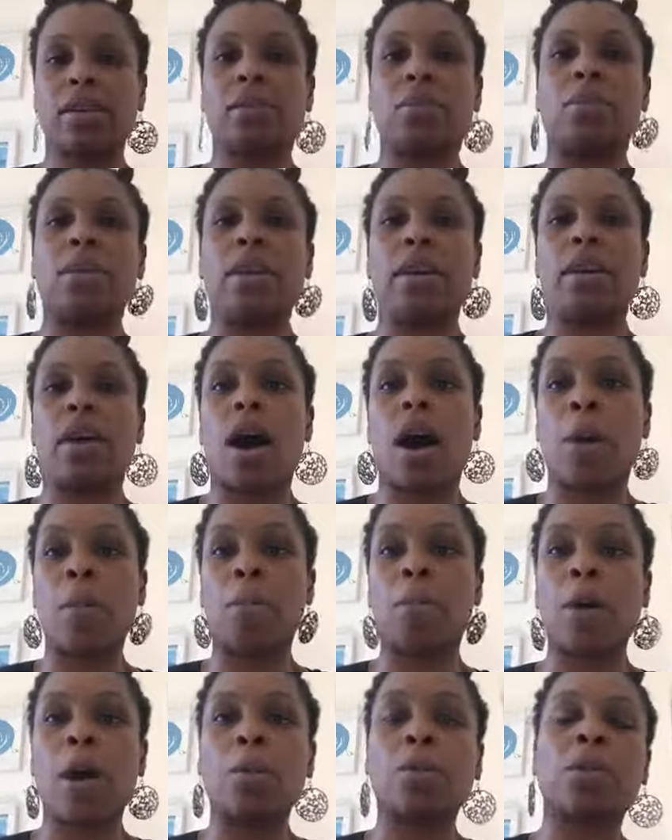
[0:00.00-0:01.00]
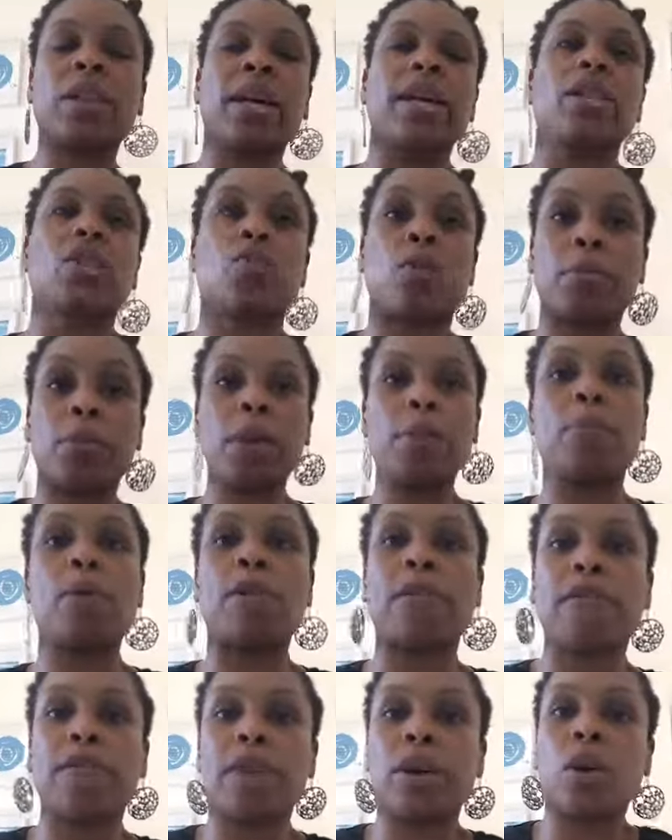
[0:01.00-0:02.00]
be a place where
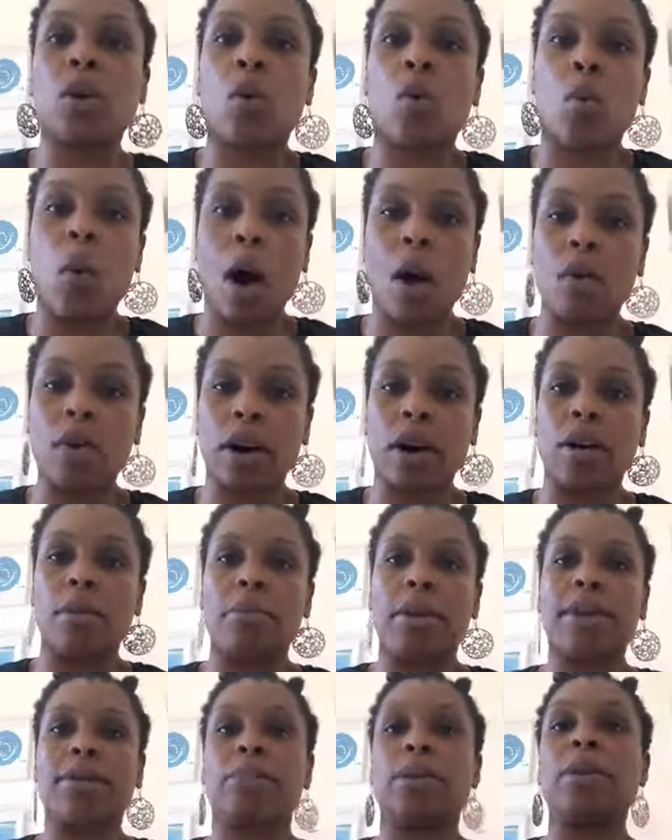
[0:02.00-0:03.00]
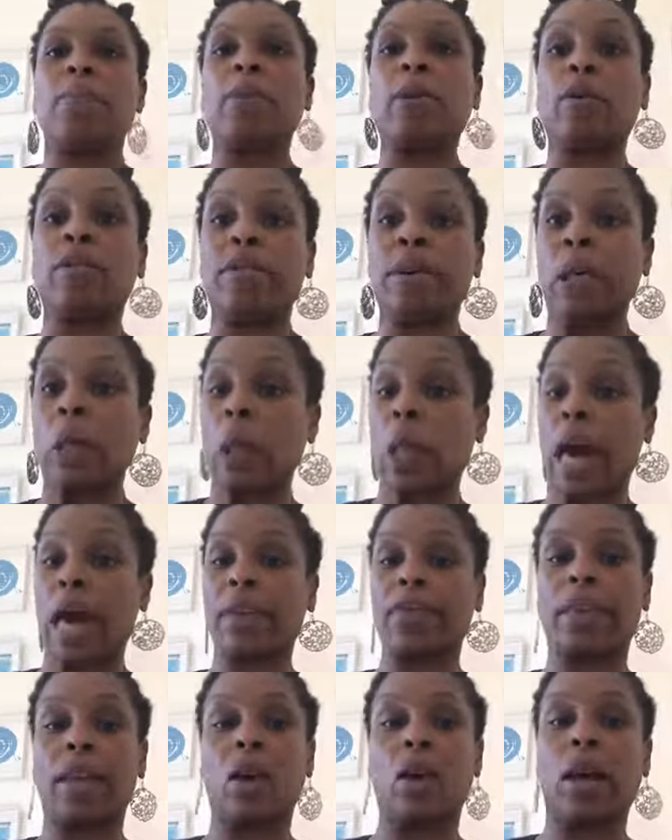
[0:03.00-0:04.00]
people feel welcome and people feel
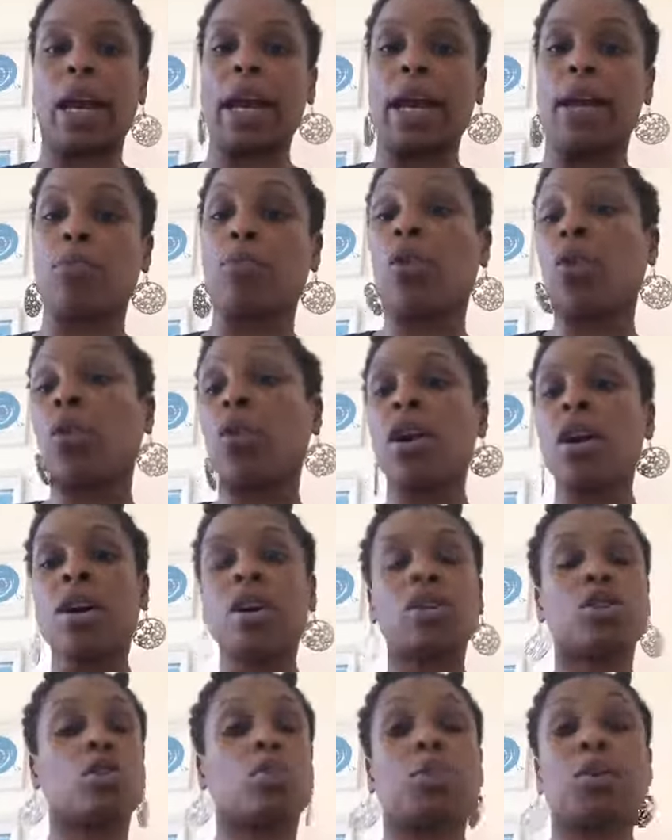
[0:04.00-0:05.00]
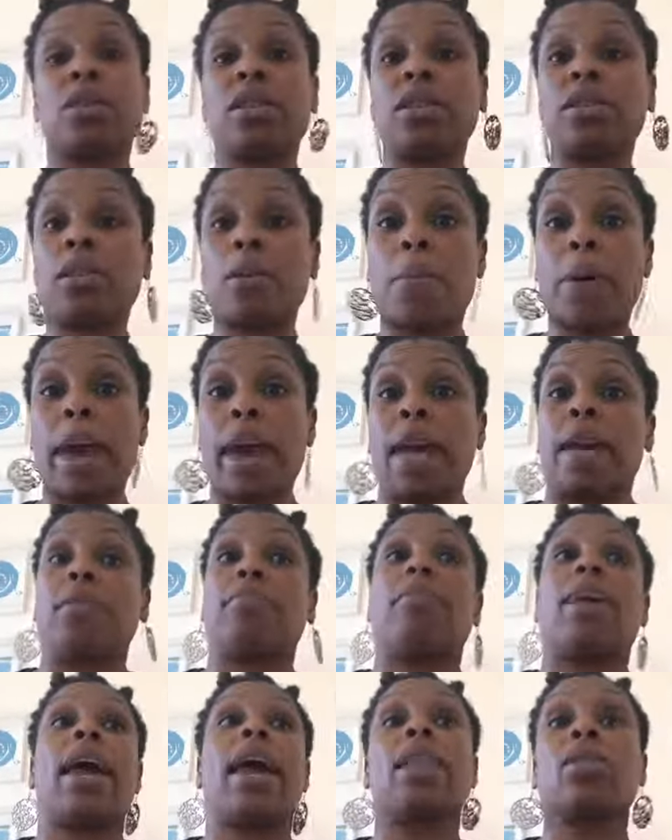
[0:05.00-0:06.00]
like they are able to
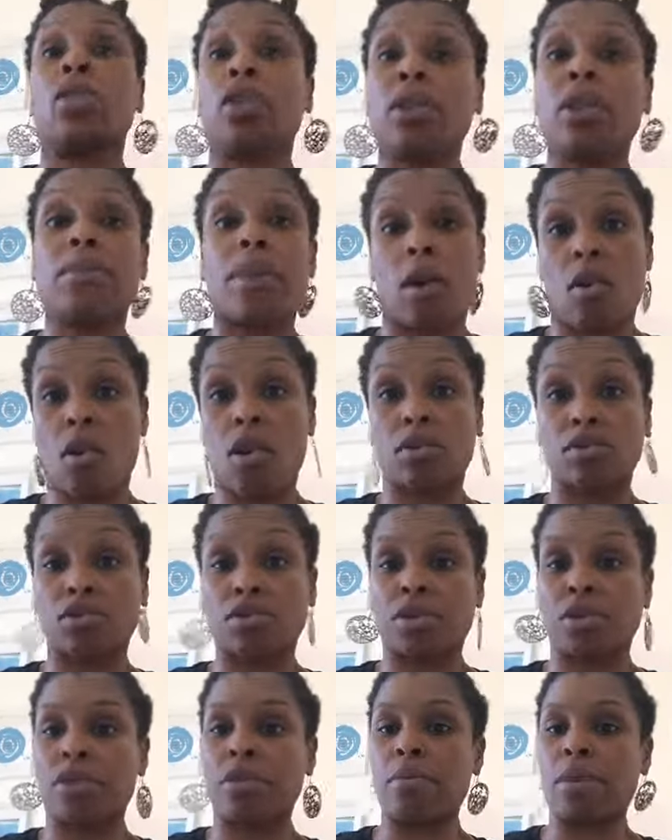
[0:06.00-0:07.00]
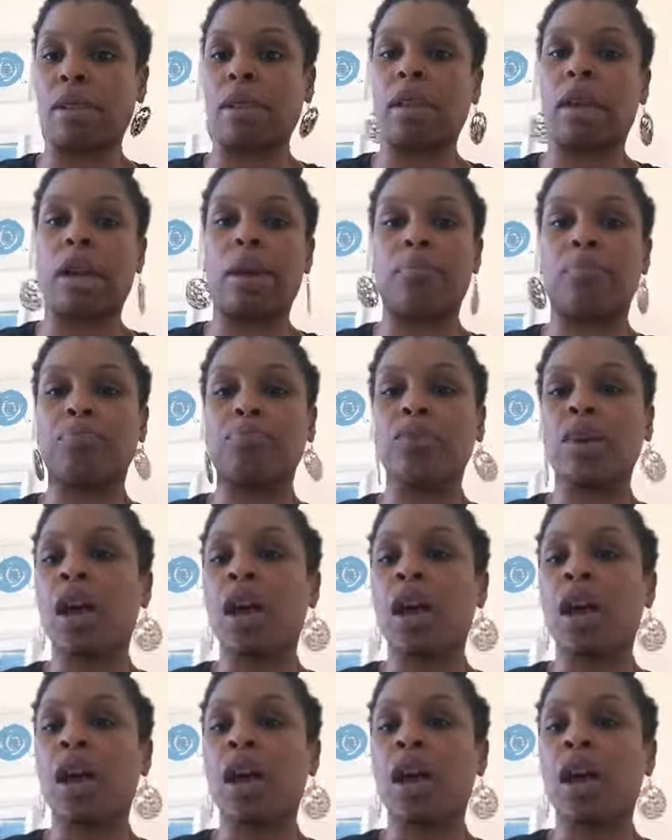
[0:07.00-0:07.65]
participate and learn about cultural humility?